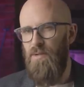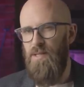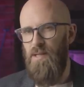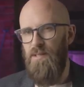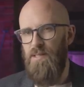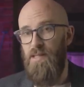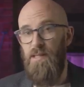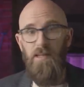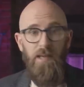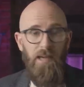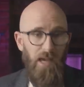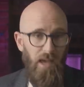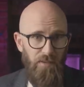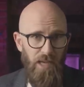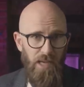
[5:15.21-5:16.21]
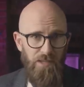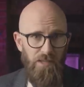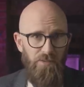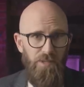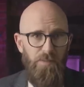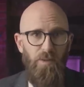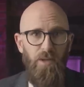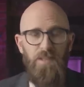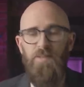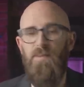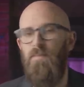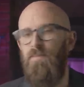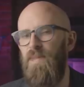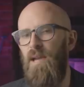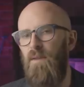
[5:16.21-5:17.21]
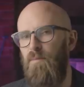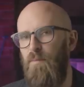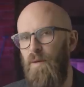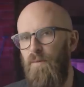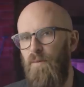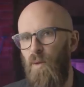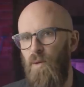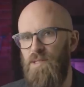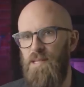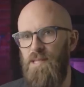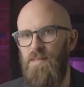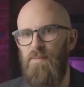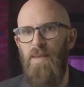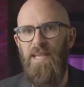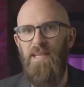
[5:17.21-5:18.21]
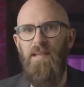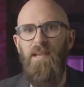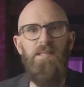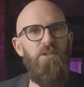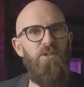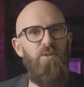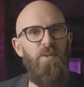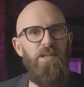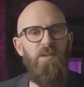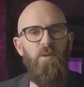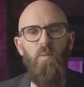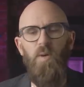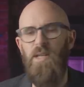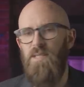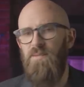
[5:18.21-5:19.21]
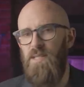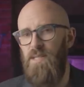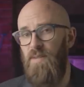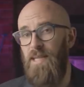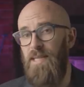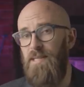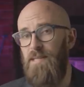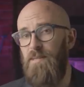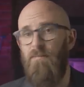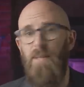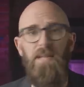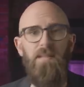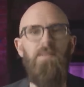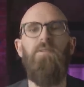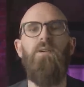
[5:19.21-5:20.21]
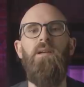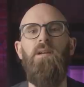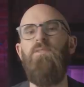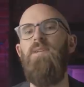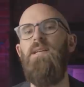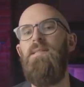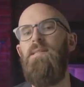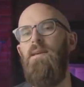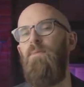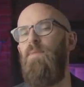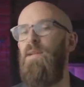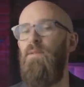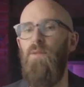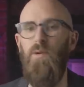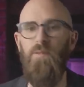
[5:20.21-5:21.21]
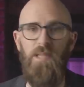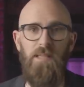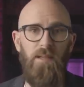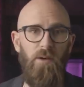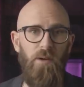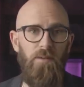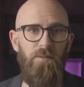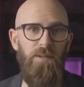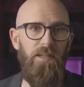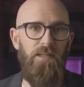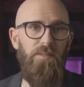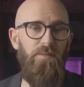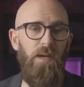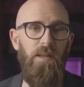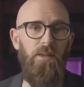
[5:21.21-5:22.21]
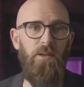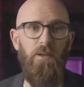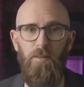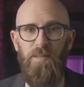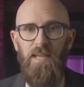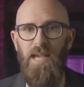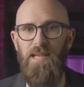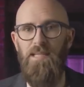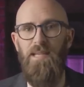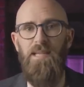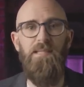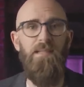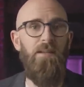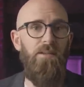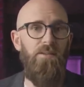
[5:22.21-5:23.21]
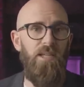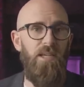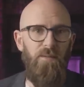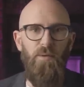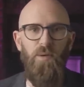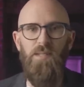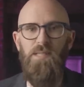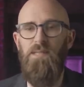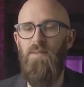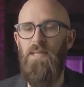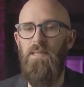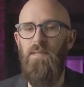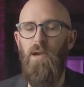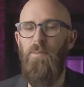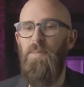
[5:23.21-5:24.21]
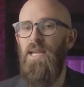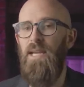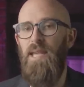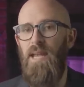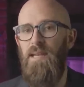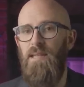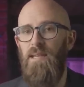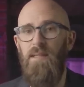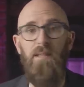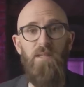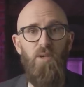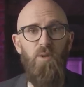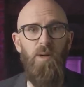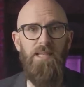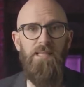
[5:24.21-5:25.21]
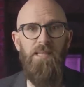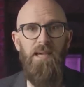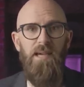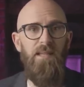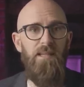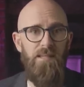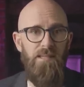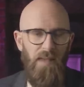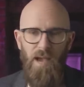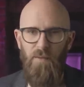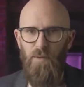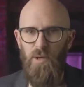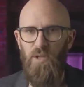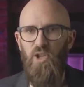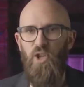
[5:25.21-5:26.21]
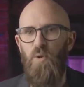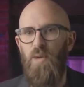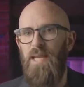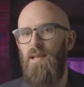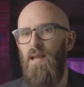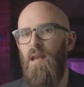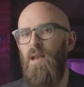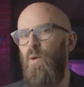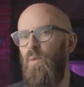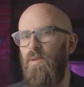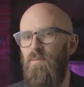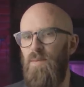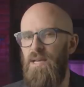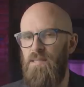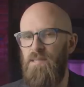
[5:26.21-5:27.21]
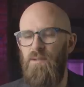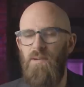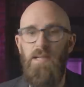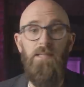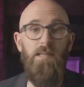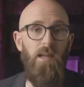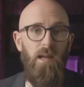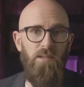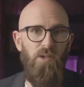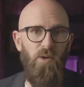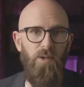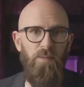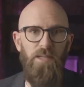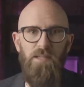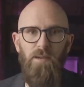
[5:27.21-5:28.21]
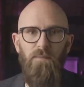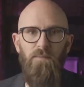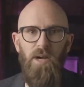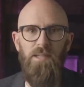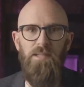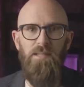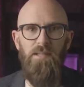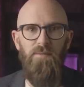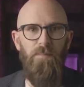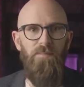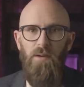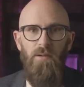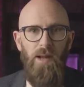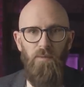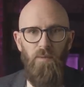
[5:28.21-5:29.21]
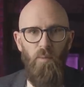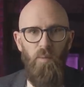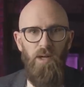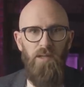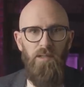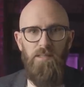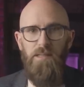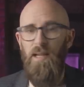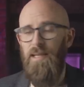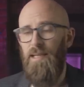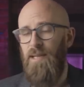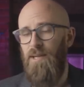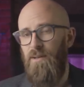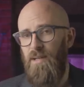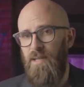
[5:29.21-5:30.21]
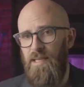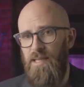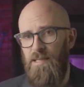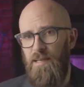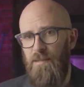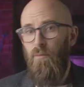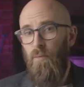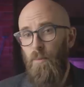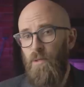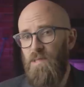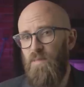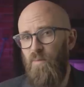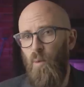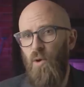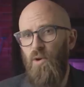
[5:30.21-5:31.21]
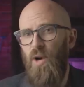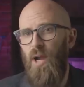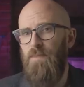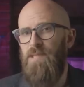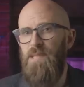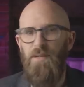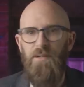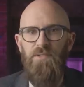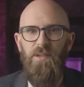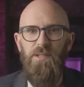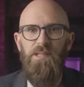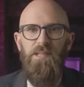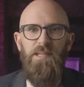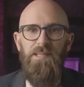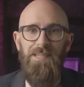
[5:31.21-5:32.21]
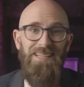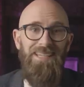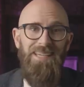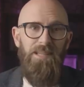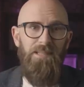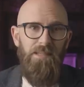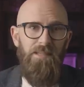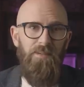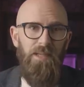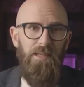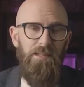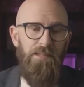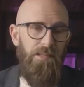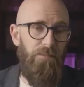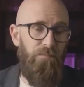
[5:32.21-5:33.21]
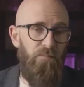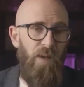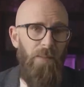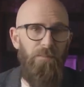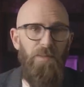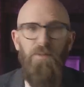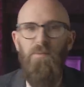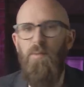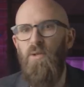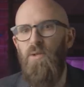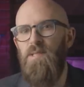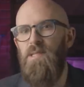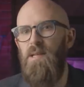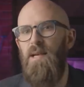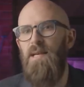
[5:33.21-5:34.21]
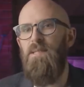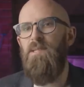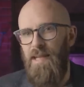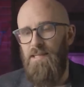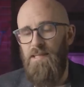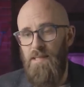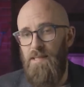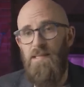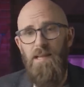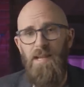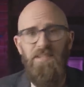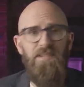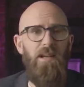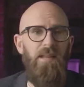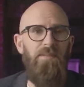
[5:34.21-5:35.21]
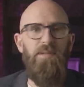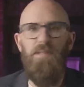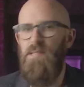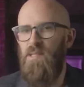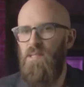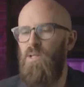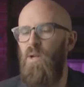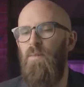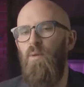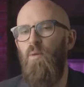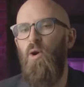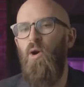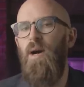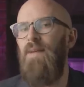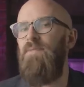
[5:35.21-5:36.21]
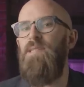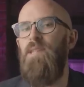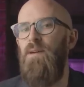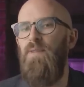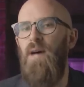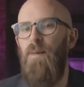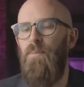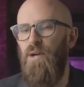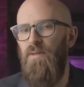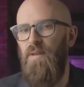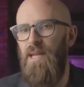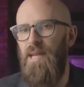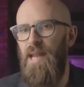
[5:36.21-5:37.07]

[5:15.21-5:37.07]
resulted in a heavy handed response from the government forces, making the situation worse for civilians. Many different countries have been involved in the conflict, further complicating it, including the forces of Ethiopia, Kenya, the USA, and the African Union, along with mercenaries and undocumented fighters from around the world like Al Qaeda. Reports of war crimes and atrocities against civilians are rampant from all sides, and international efforts to stop the war have so far proven